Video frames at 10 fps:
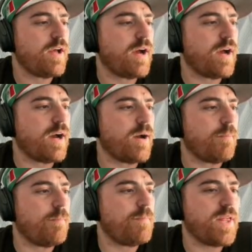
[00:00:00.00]

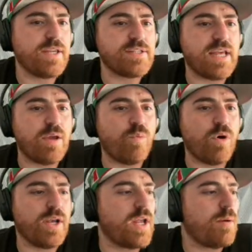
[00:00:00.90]
It is a
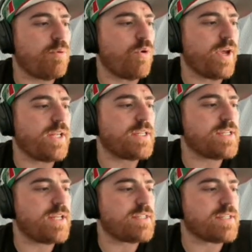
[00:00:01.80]
1-point
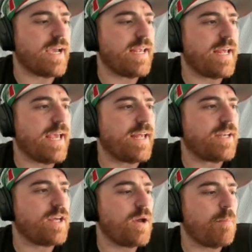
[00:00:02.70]
tight
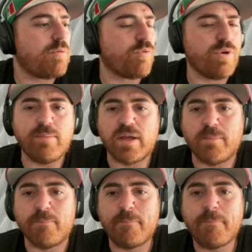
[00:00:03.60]
end
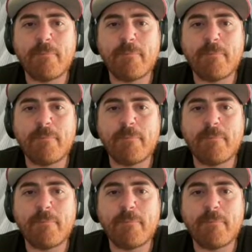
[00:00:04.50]
premium.